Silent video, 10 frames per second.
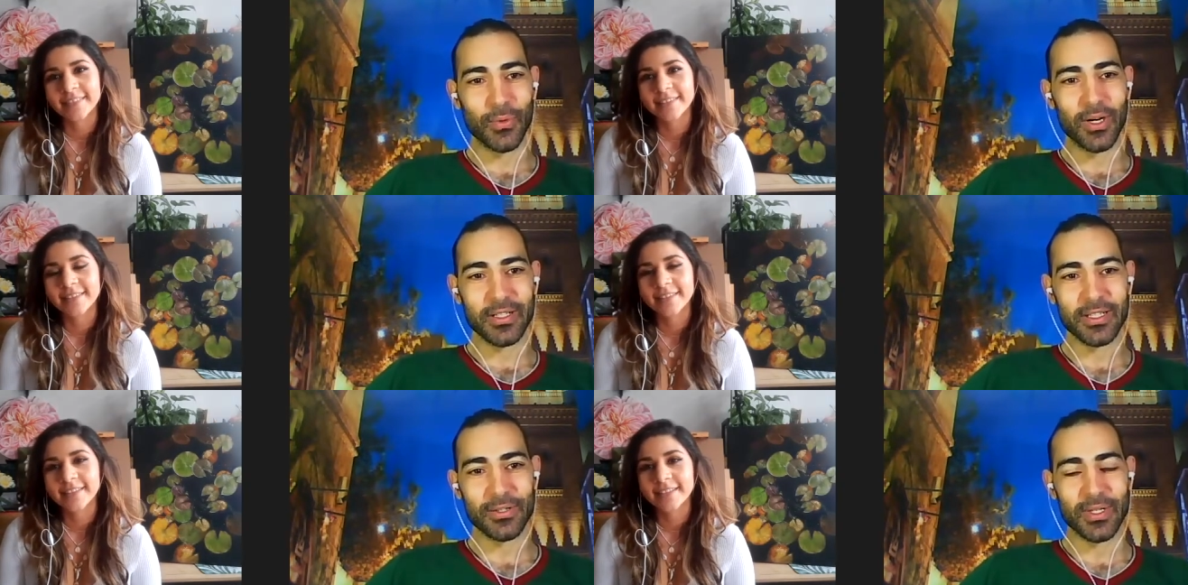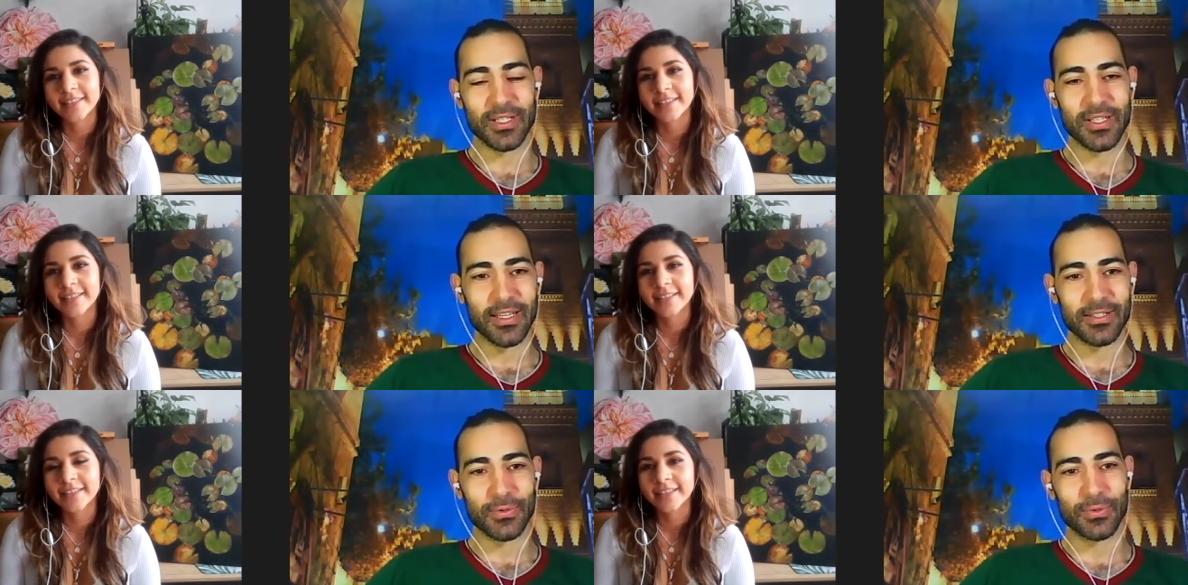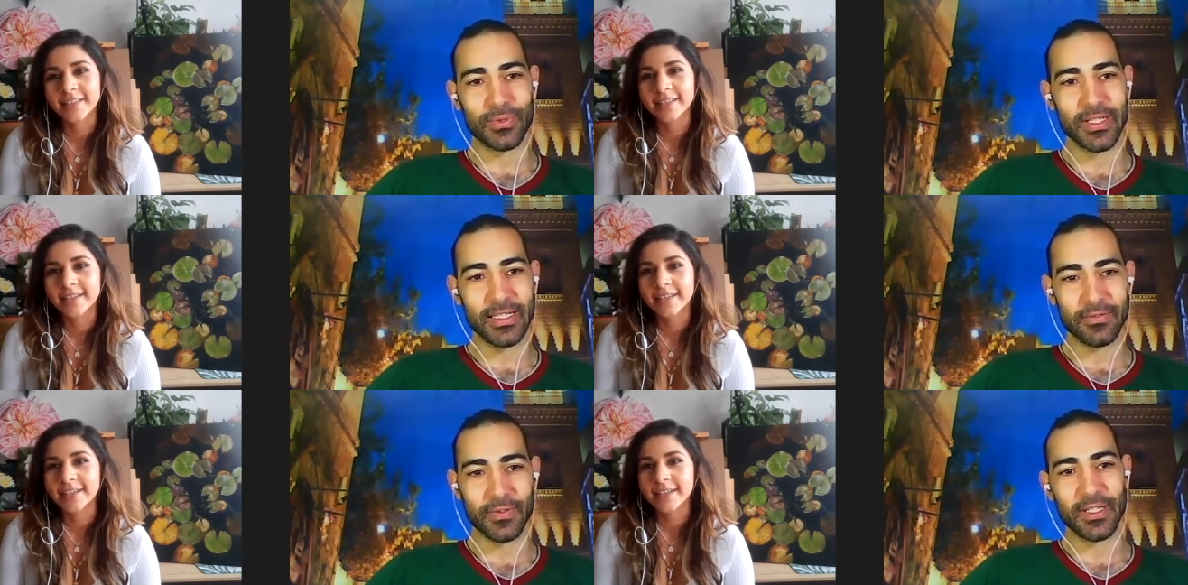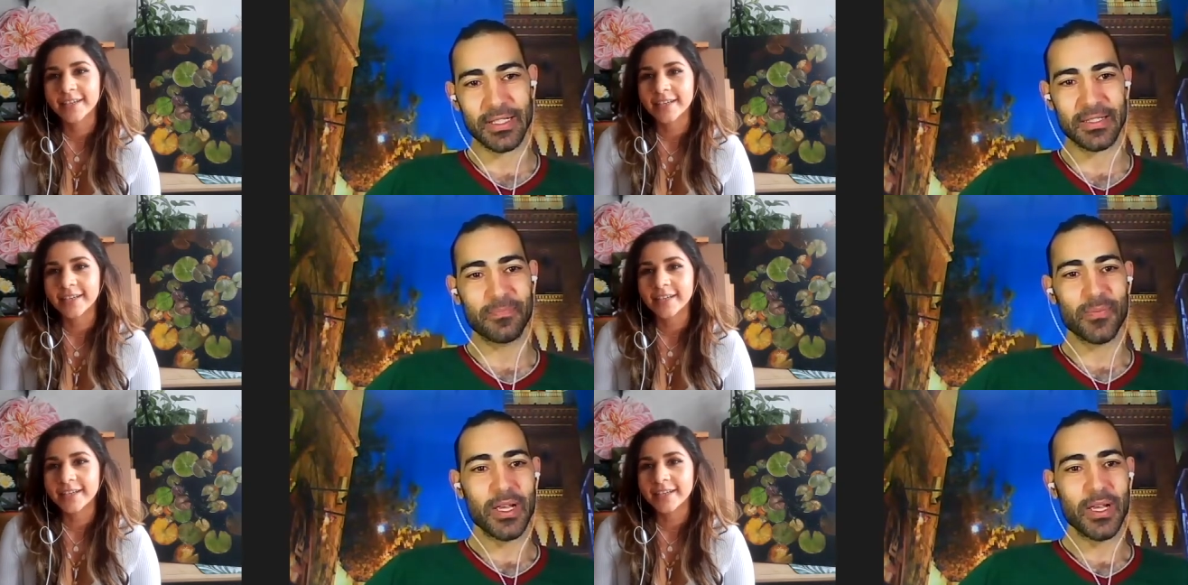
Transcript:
Speaker 1: Why did you decide to leave this